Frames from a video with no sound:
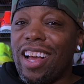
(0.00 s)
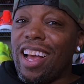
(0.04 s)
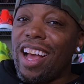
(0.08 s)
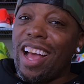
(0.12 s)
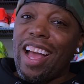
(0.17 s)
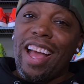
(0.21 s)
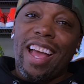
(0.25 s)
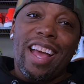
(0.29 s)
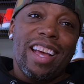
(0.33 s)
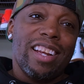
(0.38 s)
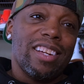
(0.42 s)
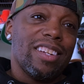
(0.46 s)

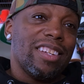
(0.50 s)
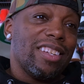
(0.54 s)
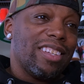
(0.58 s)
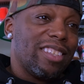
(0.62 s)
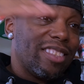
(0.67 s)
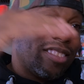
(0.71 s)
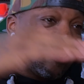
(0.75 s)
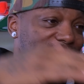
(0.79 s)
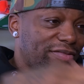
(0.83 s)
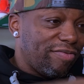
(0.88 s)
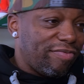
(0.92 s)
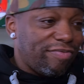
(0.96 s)
and
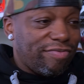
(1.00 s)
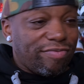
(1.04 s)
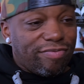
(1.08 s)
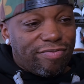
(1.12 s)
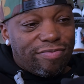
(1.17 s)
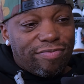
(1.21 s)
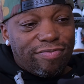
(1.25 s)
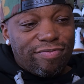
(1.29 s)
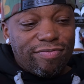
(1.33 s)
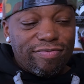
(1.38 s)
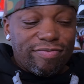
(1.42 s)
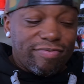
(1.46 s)

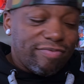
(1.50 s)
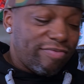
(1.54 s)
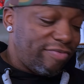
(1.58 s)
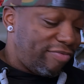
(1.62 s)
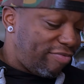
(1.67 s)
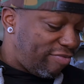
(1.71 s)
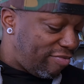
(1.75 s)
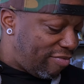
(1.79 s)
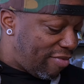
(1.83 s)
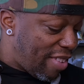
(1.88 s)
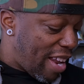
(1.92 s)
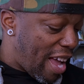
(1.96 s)

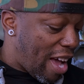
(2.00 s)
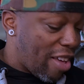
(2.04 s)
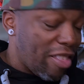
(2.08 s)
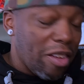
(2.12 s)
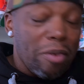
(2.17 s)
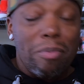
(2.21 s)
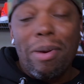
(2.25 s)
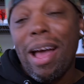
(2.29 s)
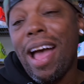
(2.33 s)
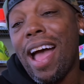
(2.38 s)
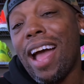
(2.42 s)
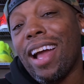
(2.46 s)
now
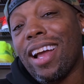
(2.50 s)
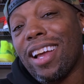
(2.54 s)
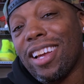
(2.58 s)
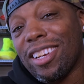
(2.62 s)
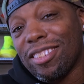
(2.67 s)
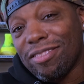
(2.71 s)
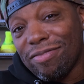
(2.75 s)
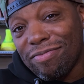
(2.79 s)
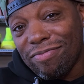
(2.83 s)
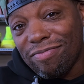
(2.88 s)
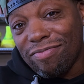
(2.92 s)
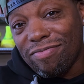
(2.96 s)
they're back.
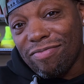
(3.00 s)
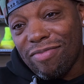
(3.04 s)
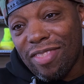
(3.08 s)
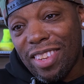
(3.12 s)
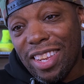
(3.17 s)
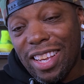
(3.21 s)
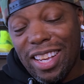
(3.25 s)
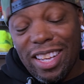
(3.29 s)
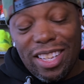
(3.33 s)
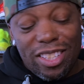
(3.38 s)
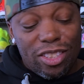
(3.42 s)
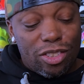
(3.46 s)

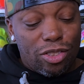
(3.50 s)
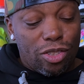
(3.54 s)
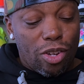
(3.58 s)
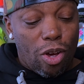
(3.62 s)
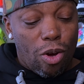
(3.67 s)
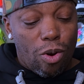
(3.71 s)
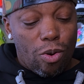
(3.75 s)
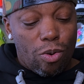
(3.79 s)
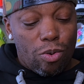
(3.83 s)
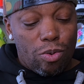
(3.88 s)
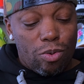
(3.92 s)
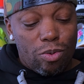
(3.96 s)

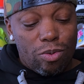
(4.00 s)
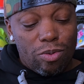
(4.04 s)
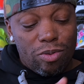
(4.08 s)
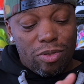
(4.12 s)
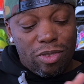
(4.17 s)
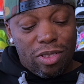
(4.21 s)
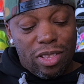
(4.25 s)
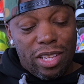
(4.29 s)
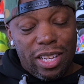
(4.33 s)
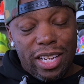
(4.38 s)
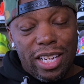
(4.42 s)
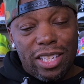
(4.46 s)
So
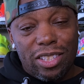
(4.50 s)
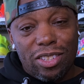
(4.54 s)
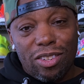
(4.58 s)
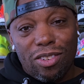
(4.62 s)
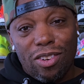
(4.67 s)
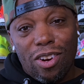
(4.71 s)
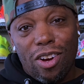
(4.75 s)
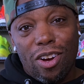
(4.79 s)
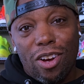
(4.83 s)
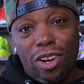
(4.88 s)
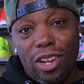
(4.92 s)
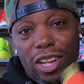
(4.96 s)
these
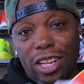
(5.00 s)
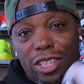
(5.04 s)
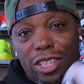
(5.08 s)
are all a